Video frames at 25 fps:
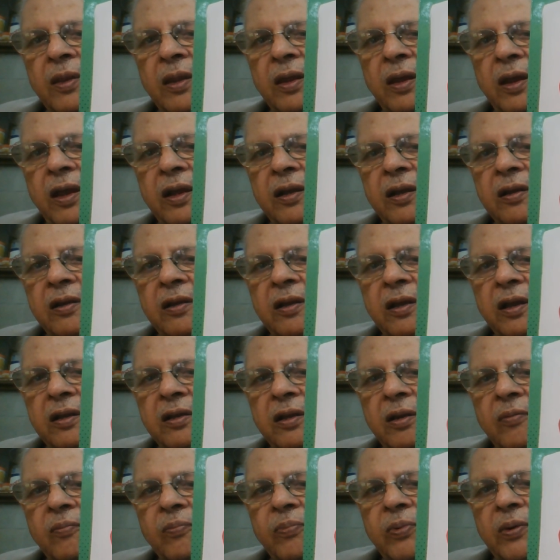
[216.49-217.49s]
and gets
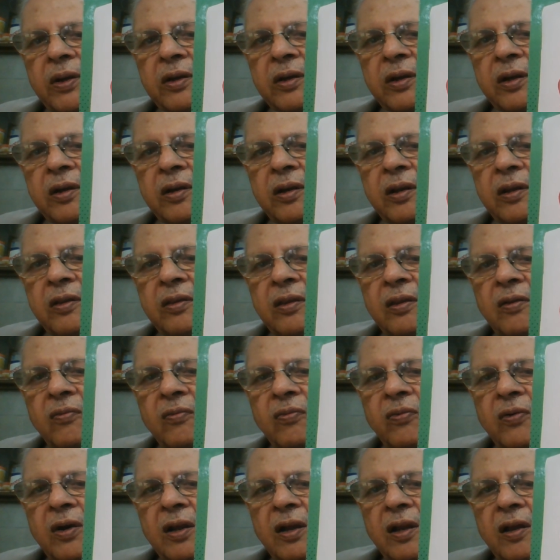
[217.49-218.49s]
implanted in the
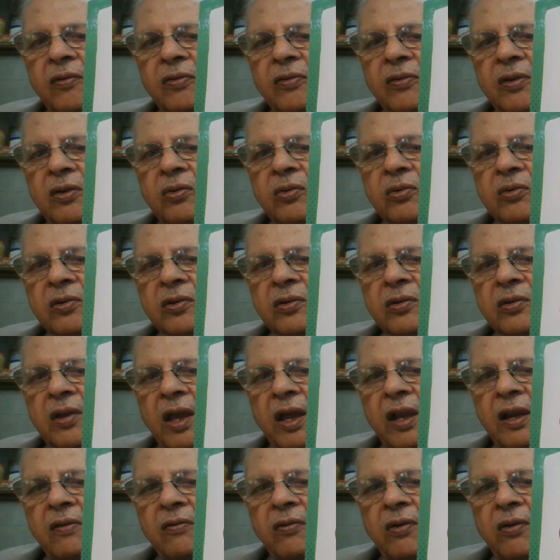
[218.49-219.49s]
wall of the uterus
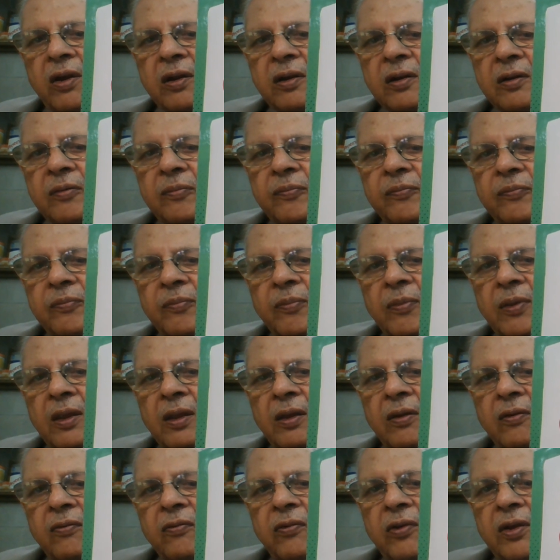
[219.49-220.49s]
anywhere,
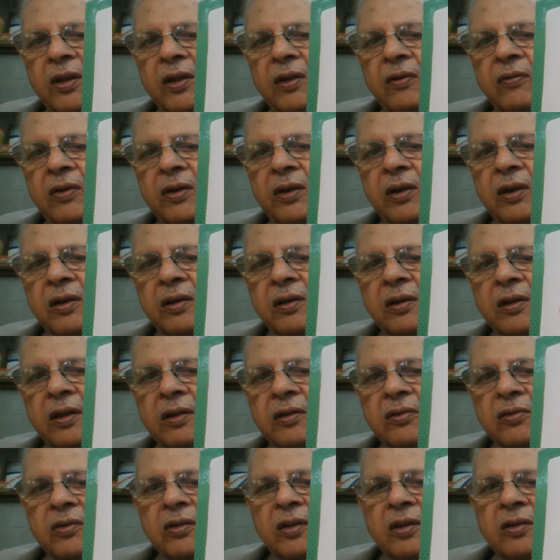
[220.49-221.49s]
wherever it
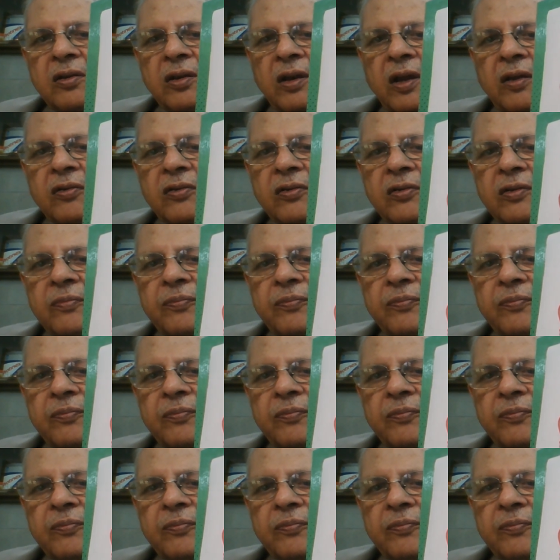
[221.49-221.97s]
gets the chance.